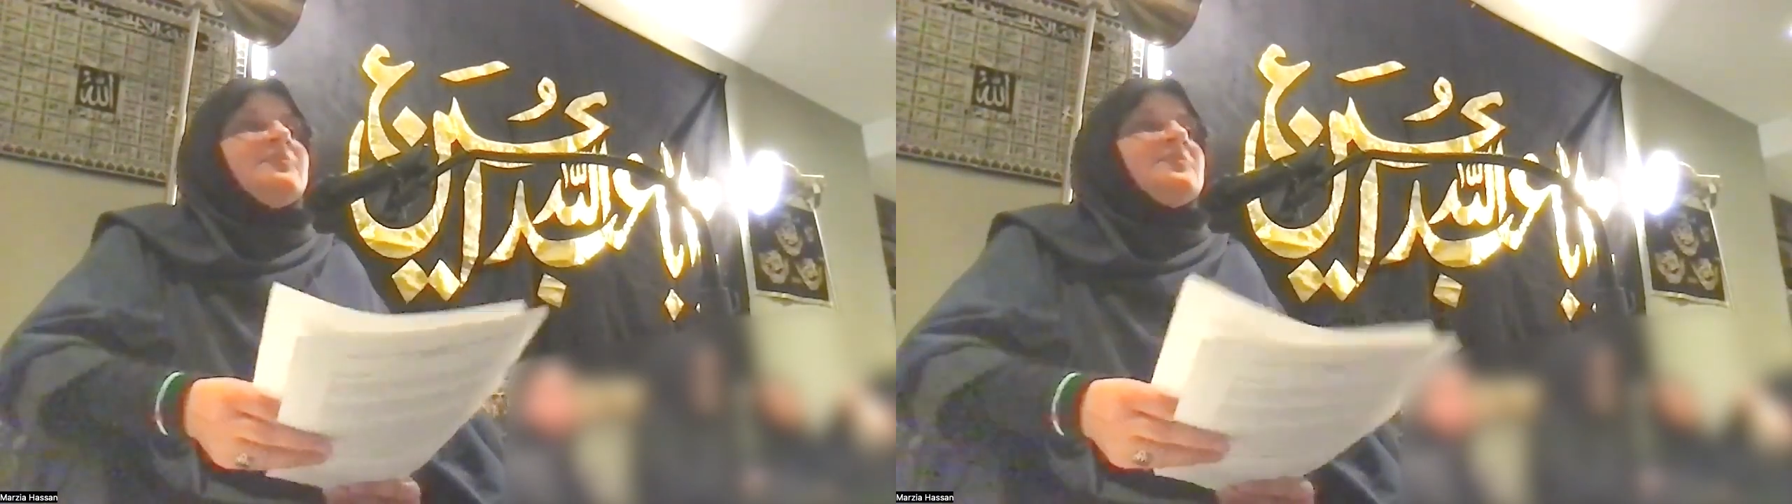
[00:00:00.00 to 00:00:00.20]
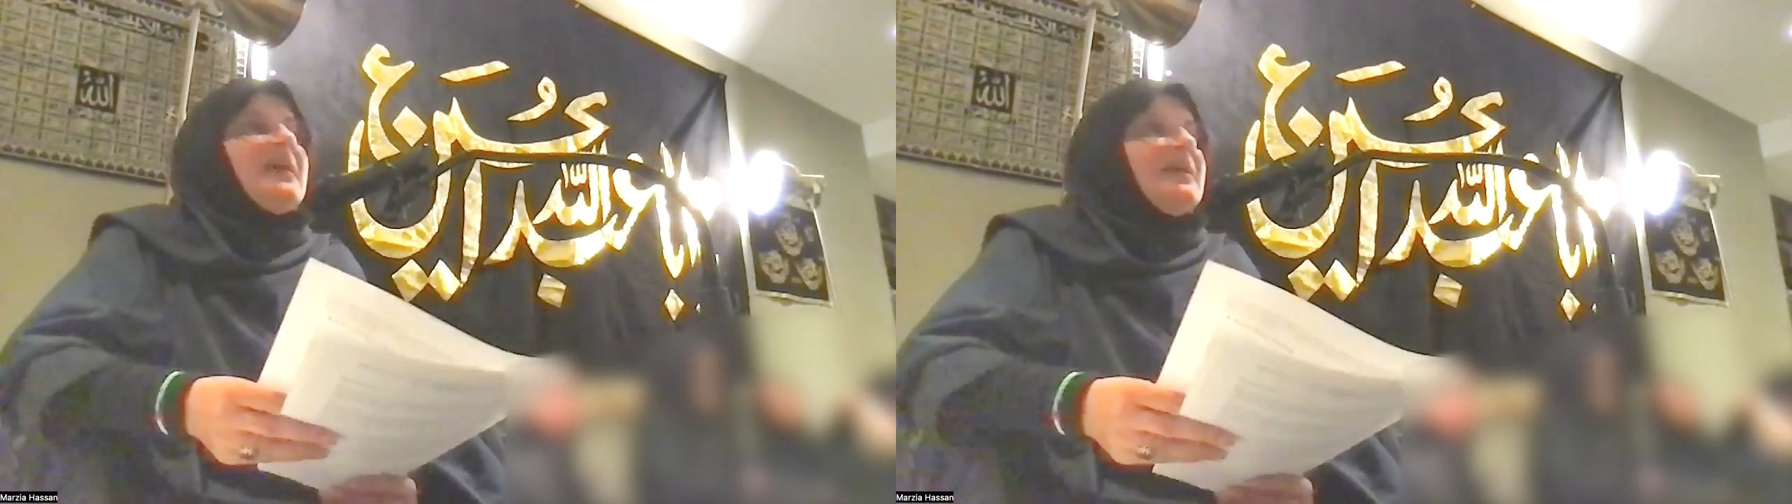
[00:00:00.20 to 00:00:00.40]

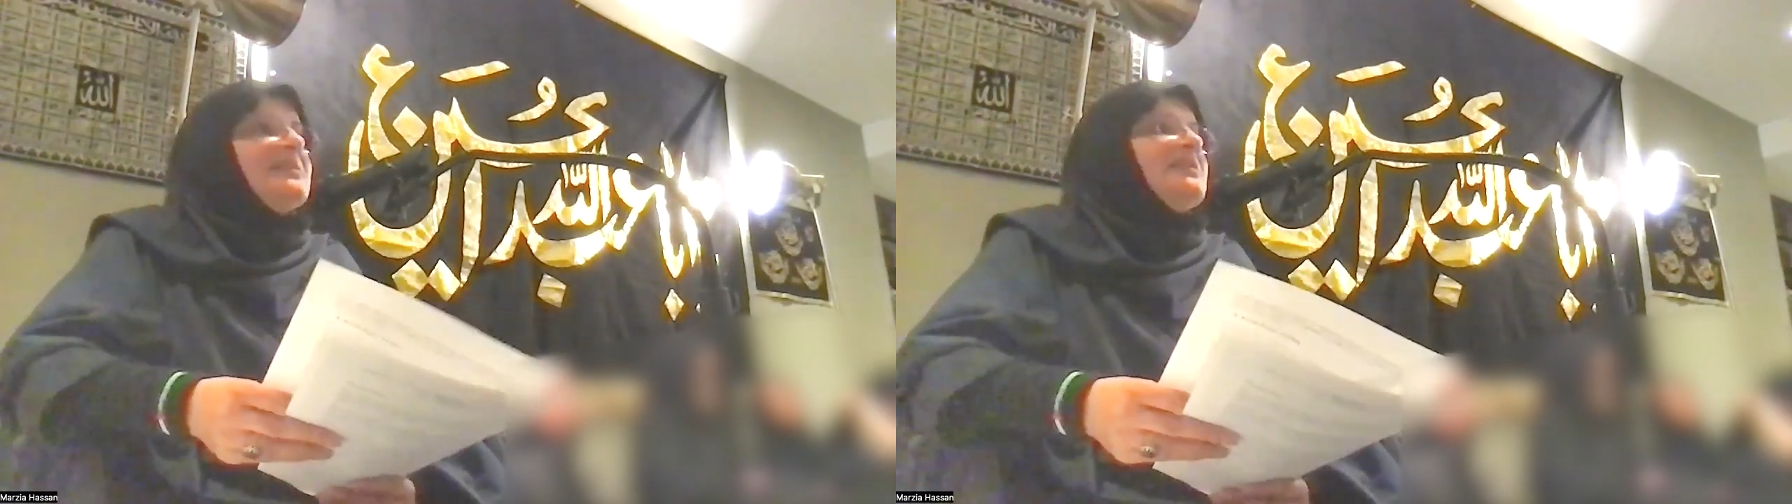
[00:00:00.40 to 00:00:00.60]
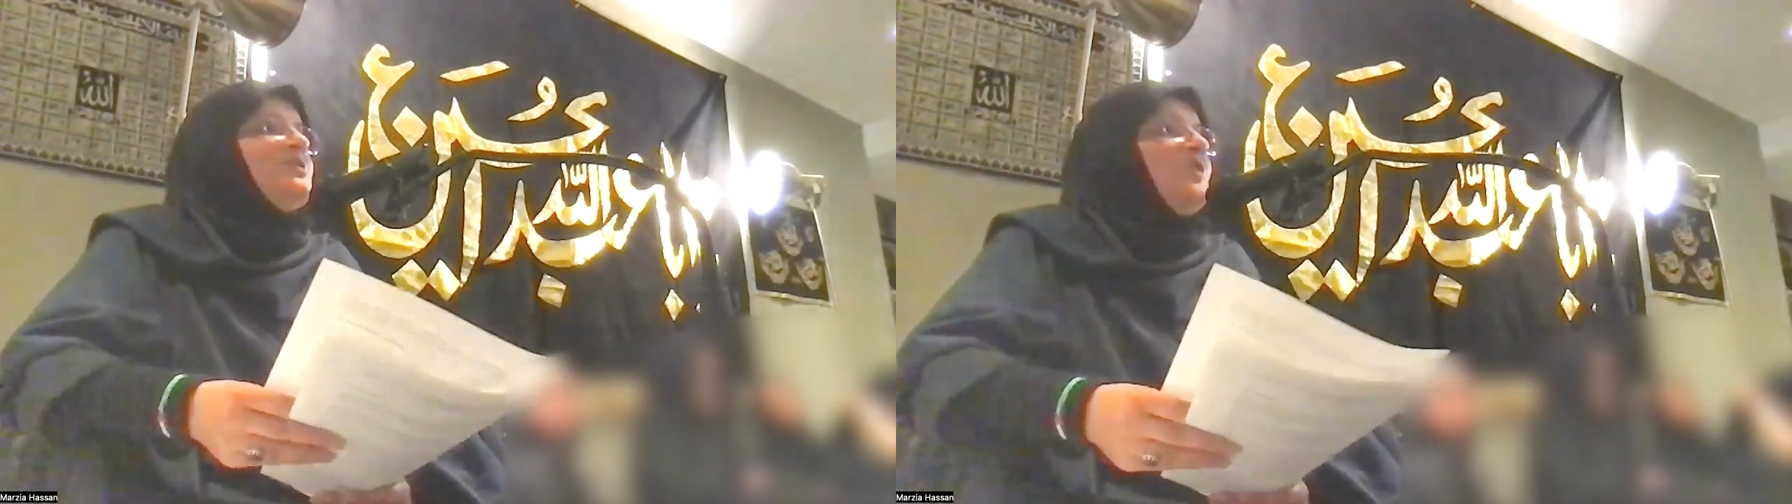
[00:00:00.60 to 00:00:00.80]
upset
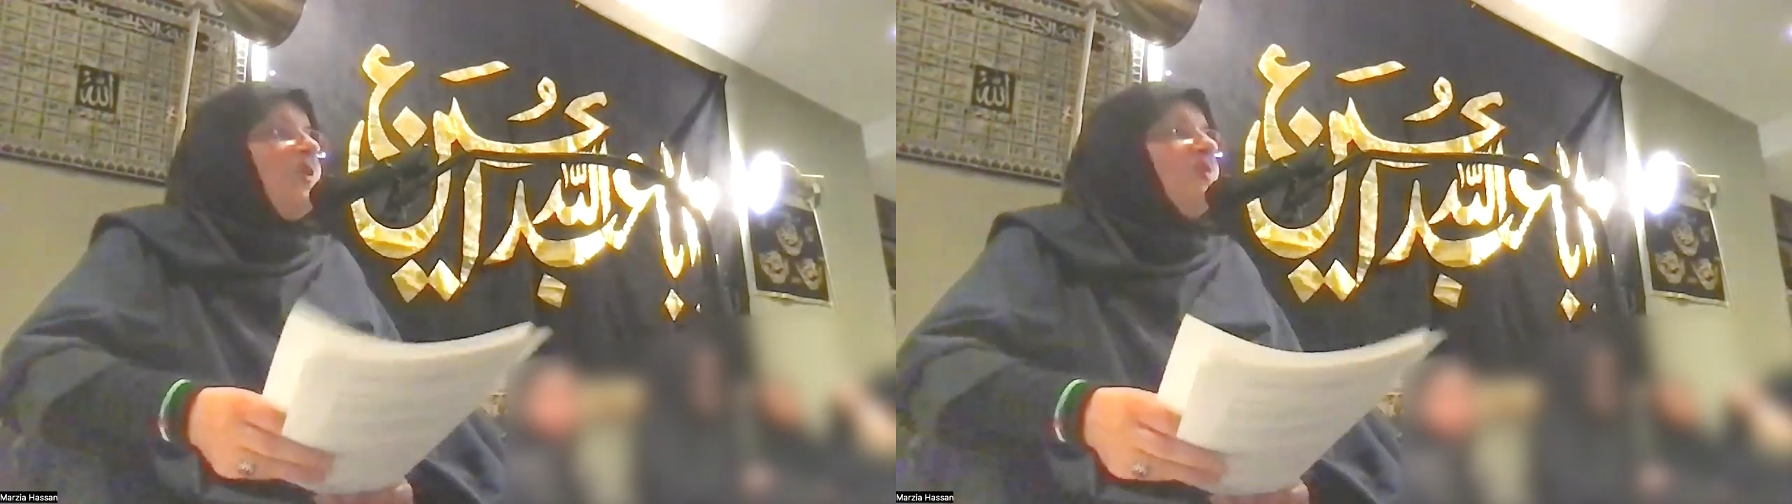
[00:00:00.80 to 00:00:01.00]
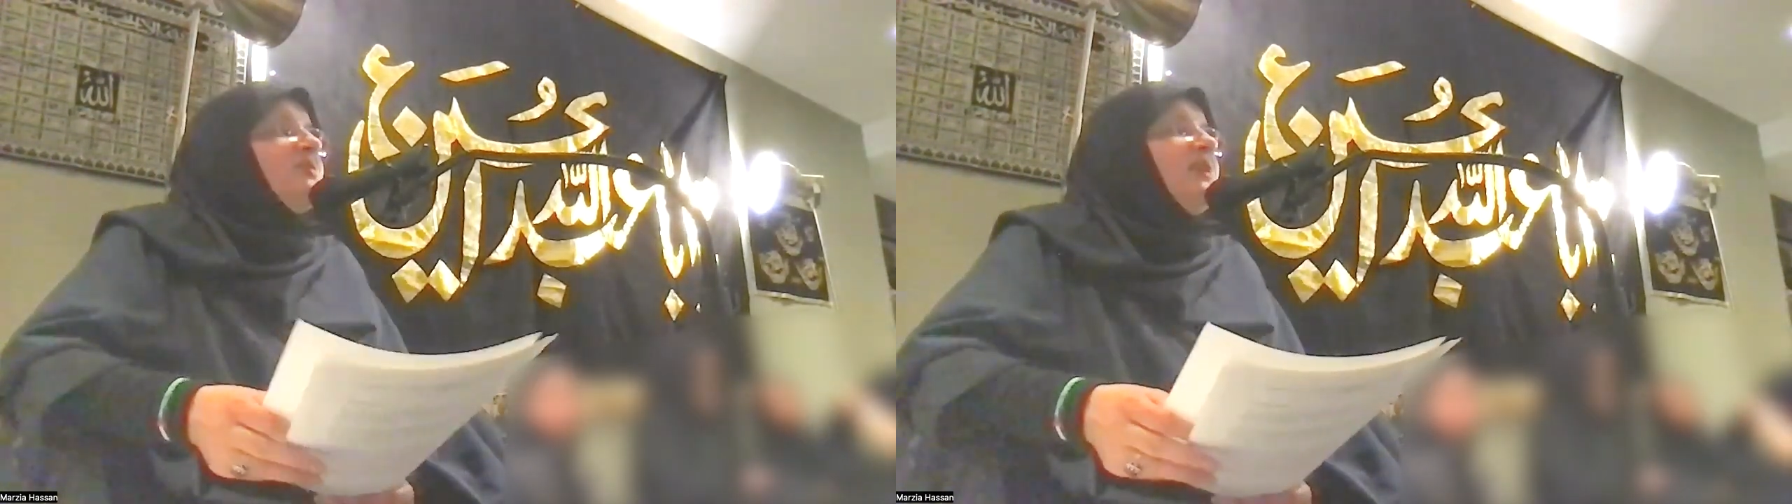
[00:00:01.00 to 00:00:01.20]
is not